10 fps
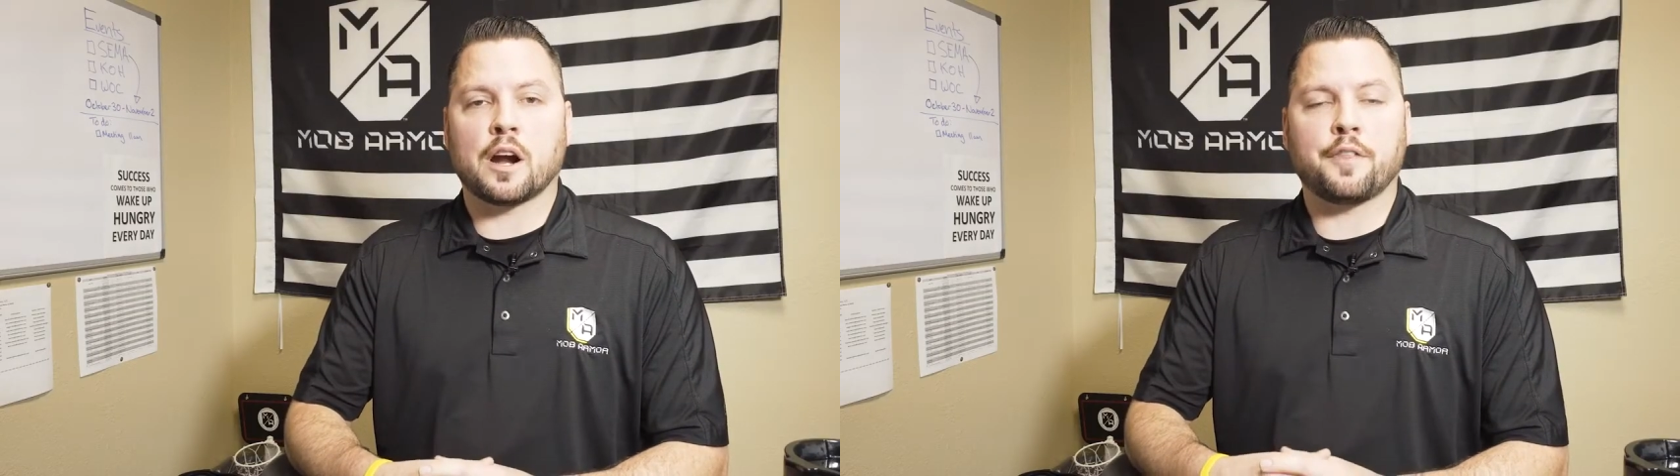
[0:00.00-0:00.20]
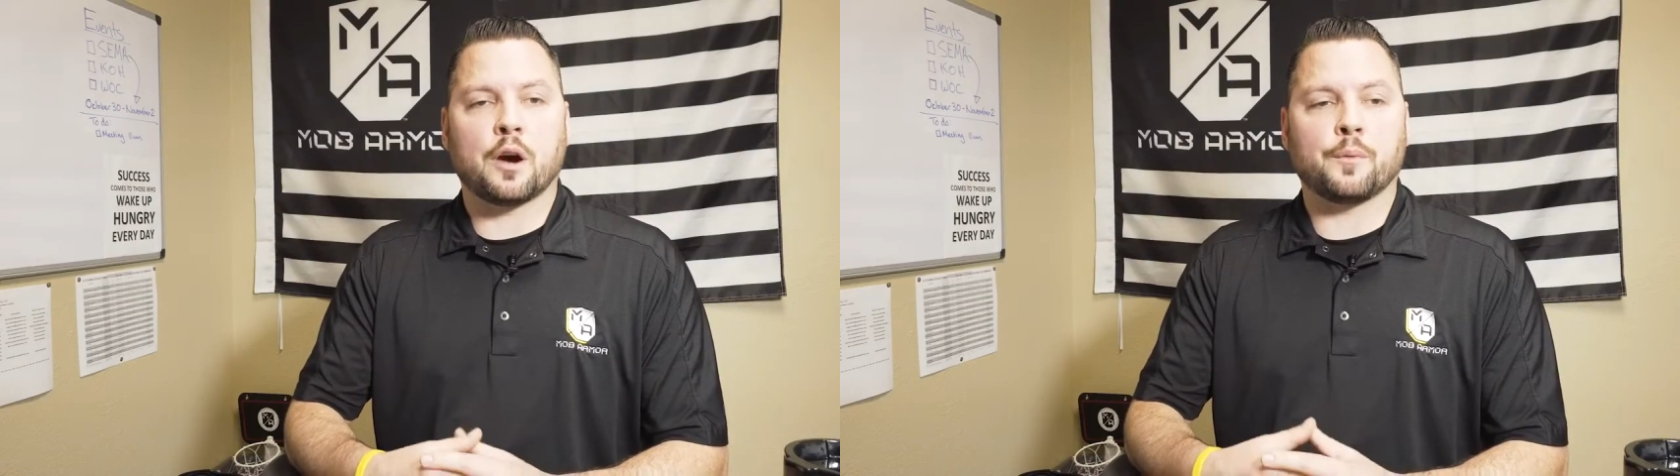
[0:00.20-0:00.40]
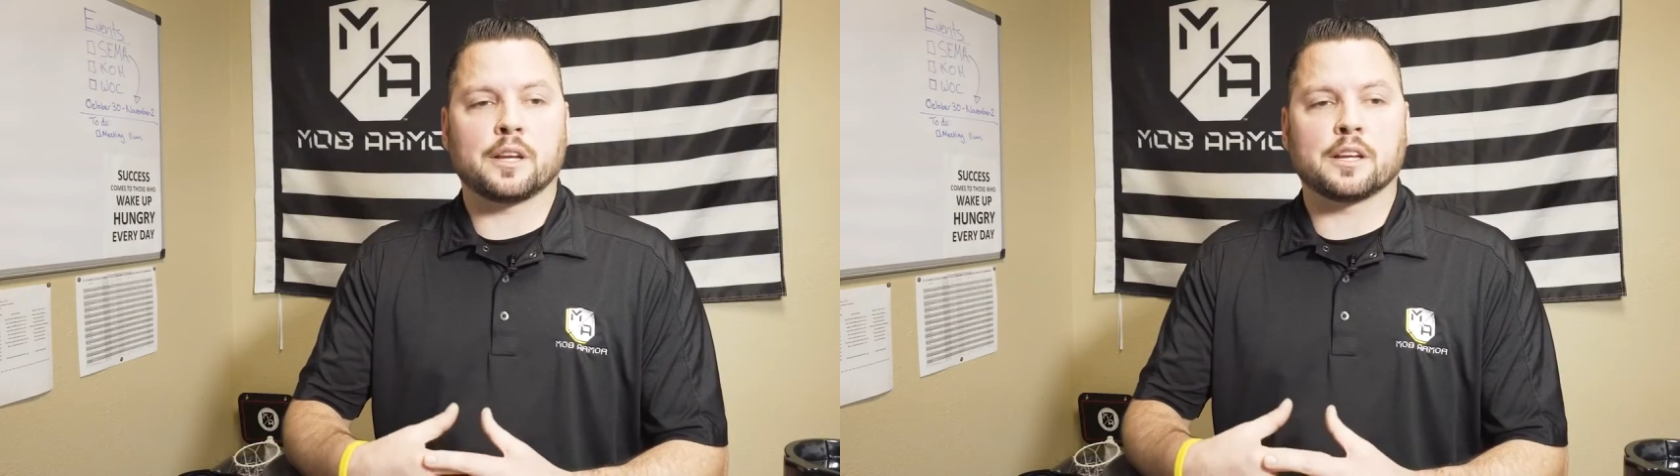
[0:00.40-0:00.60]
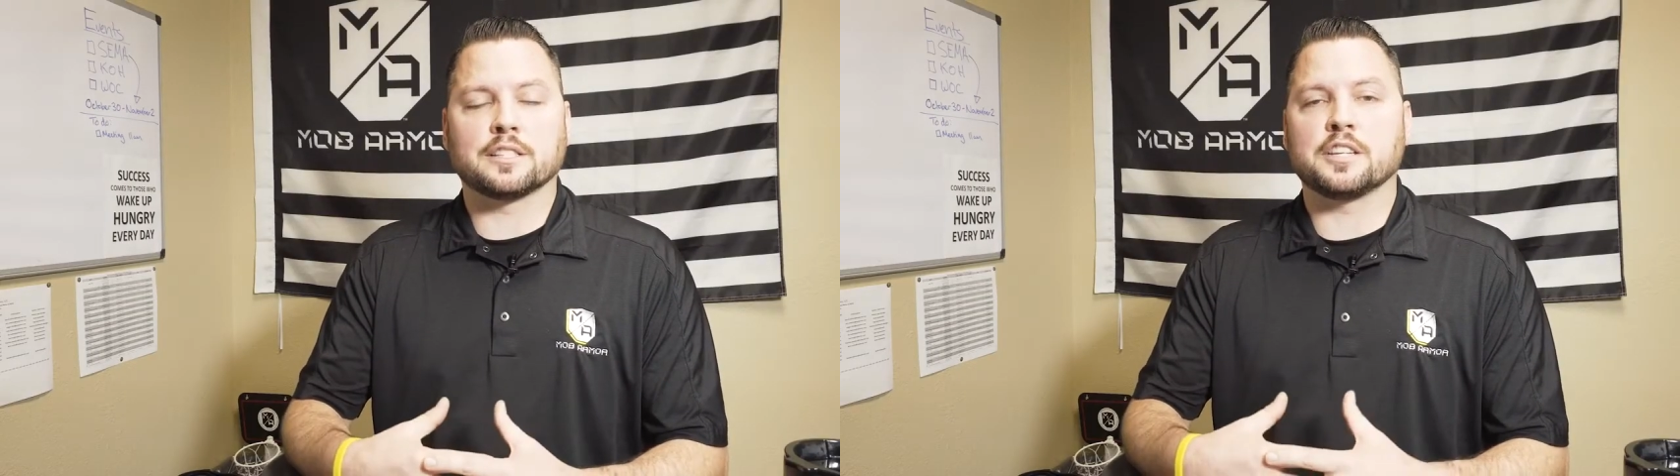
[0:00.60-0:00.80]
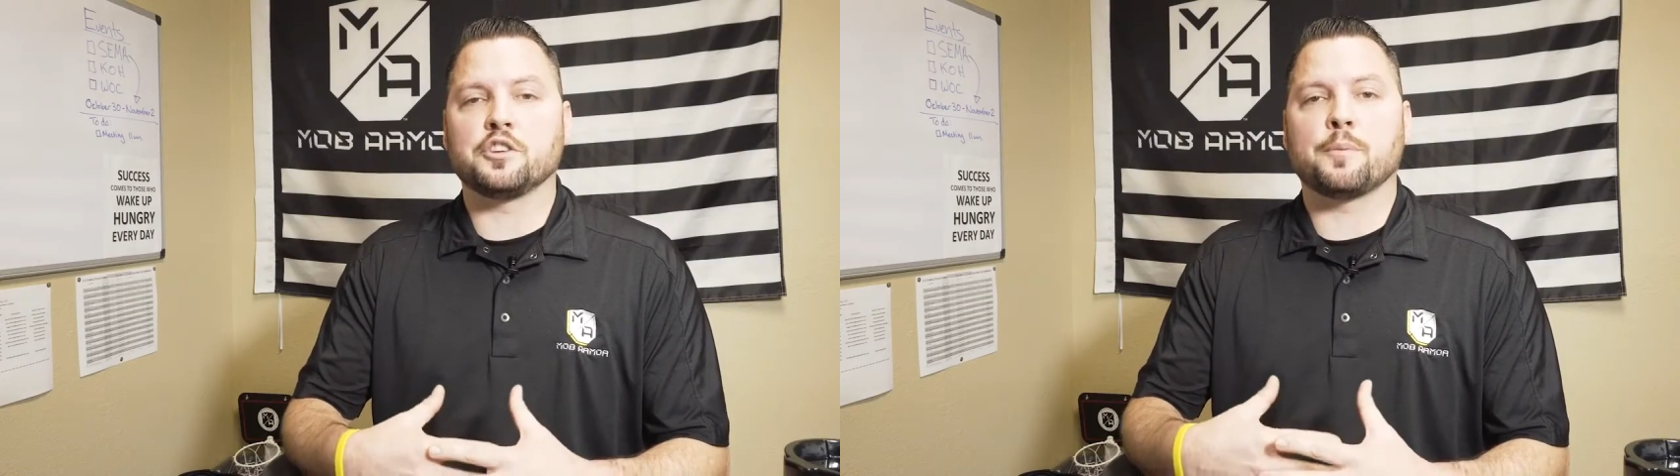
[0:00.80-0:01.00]
I thought we could
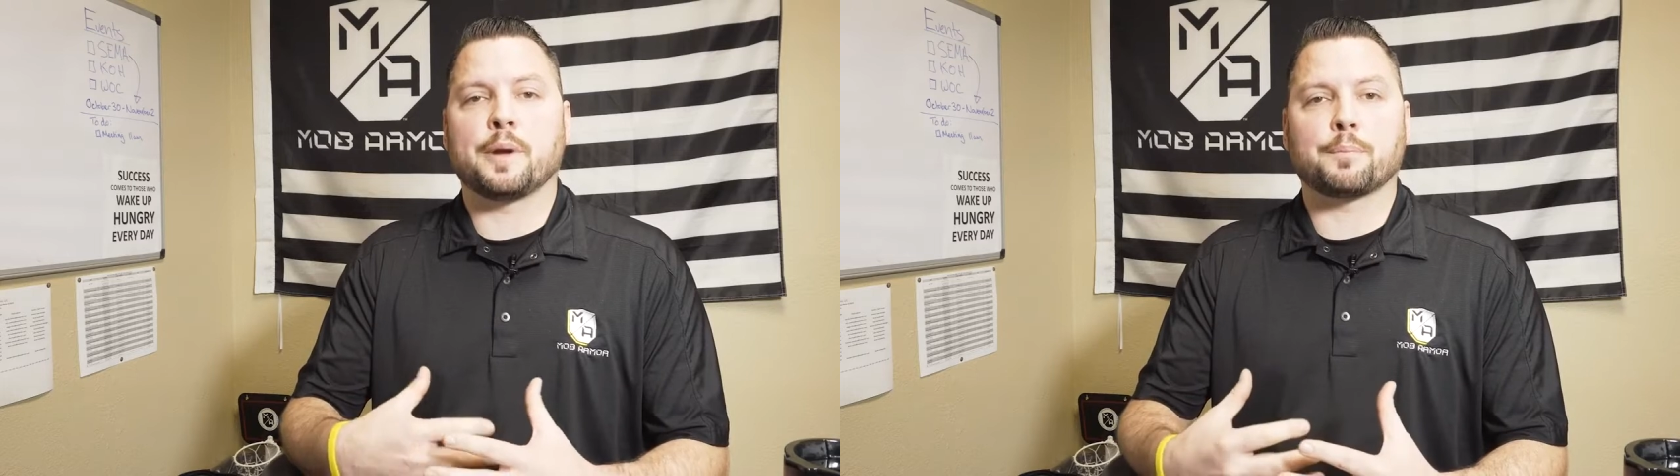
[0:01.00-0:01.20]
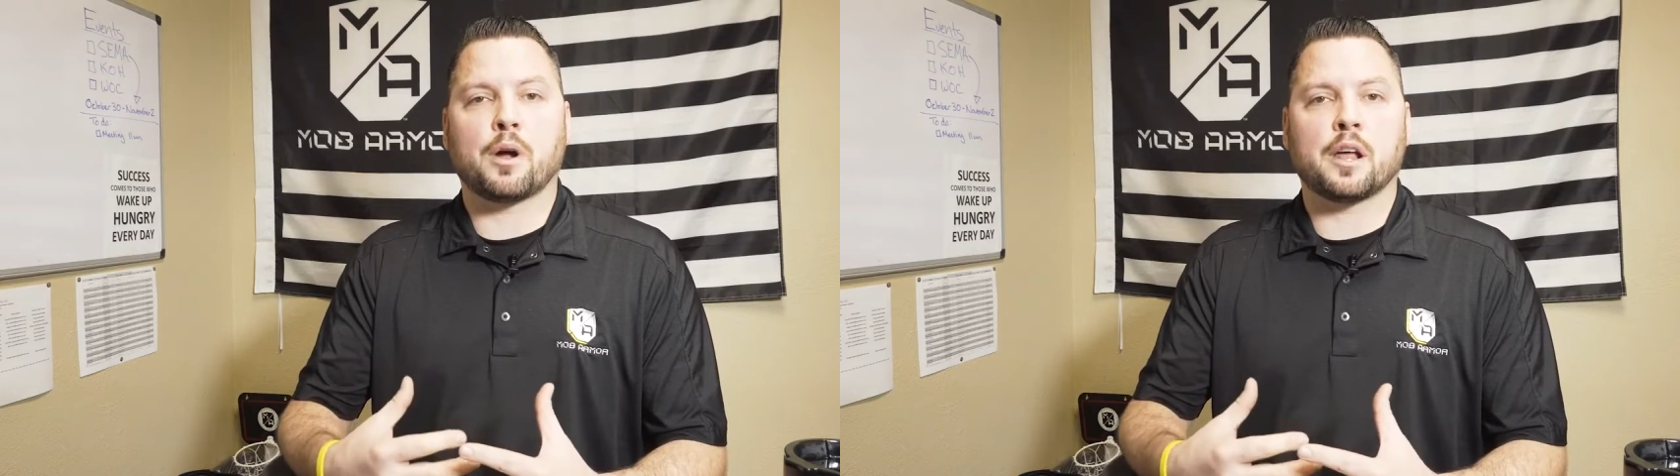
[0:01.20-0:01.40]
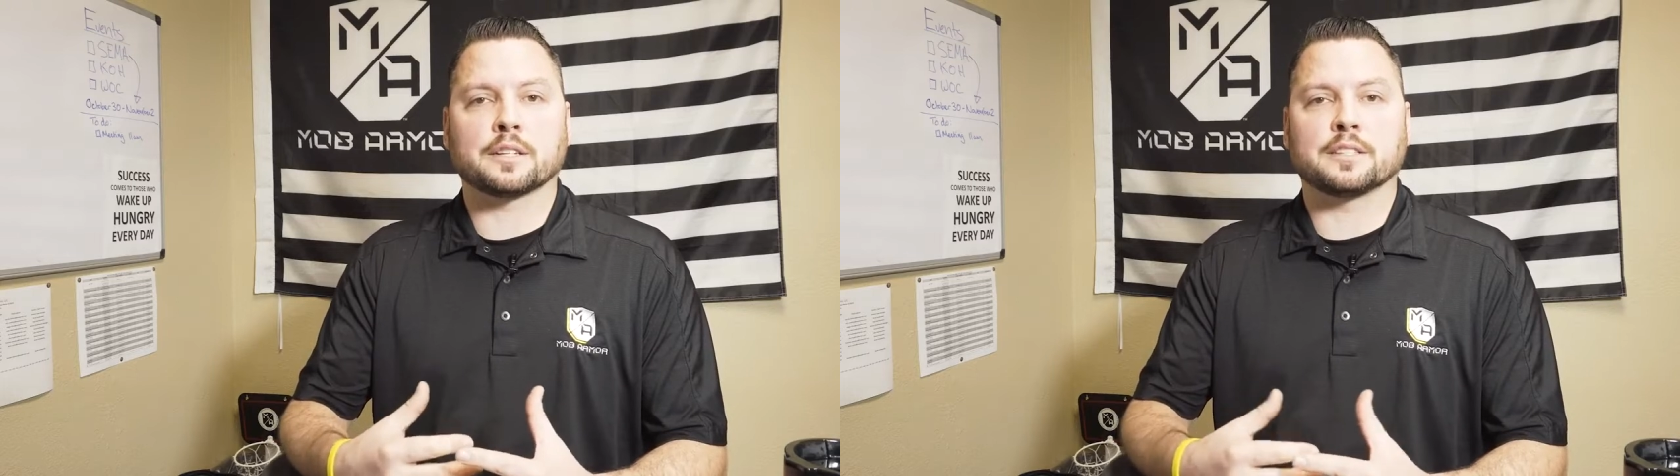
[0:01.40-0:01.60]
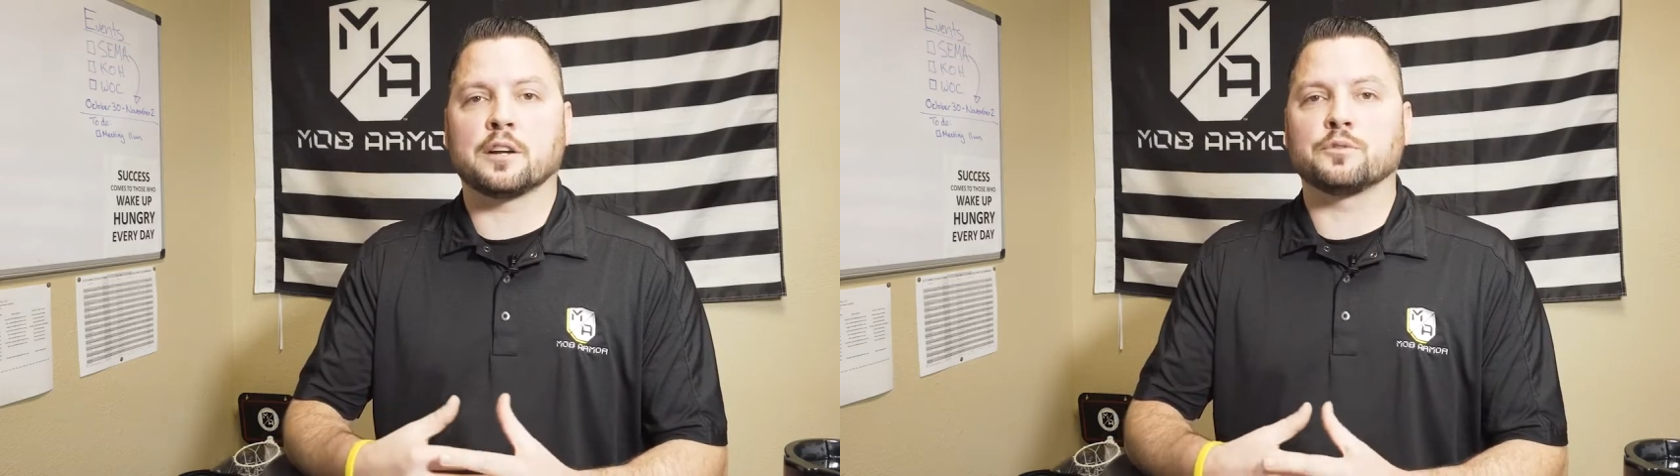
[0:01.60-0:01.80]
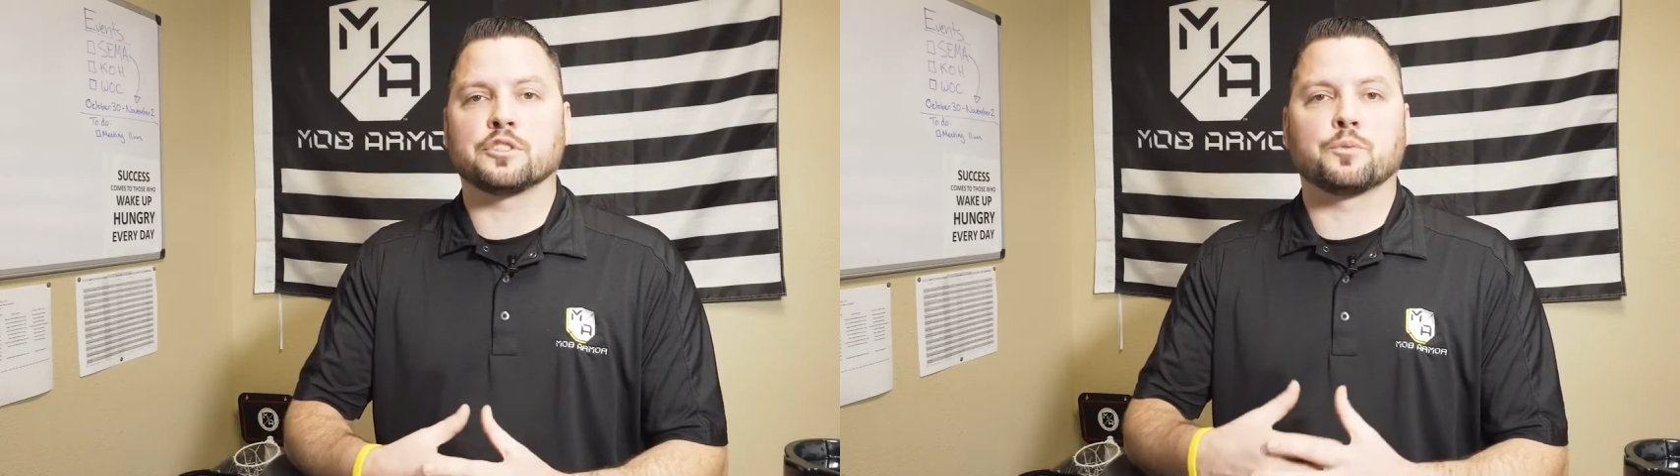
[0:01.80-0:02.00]
continue to make products that
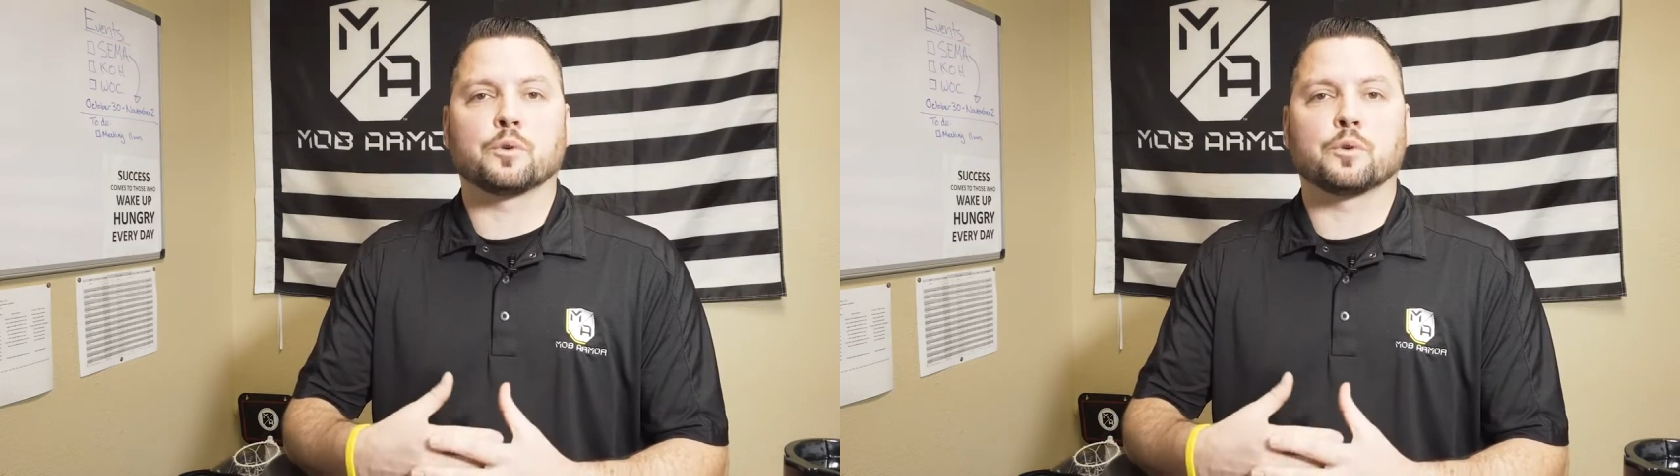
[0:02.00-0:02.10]
don't just